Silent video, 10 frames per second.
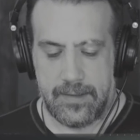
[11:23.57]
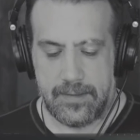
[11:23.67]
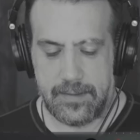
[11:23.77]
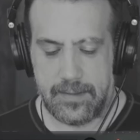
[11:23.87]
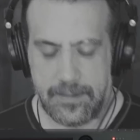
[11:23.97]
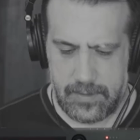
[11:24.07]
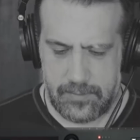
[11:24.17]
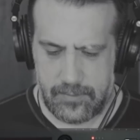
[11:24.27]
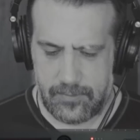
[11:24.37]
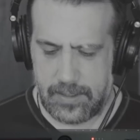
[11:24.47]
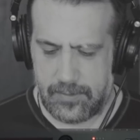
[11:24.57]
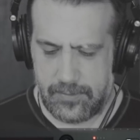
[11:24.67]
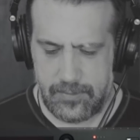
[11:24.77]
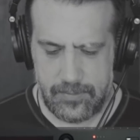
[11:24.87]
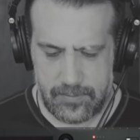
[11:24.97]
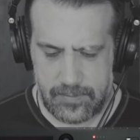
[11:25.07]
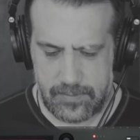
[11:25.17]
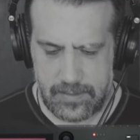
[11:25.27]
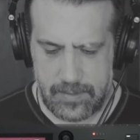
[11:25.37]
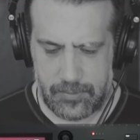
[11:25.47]
Okay, so layer 2 is
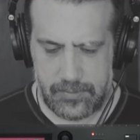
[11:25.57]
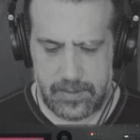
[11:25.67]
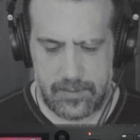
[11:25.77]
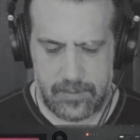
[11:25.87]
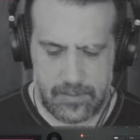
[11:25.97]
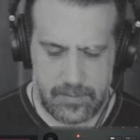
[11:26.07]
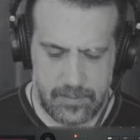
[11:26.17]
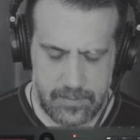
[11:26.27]
disabled here.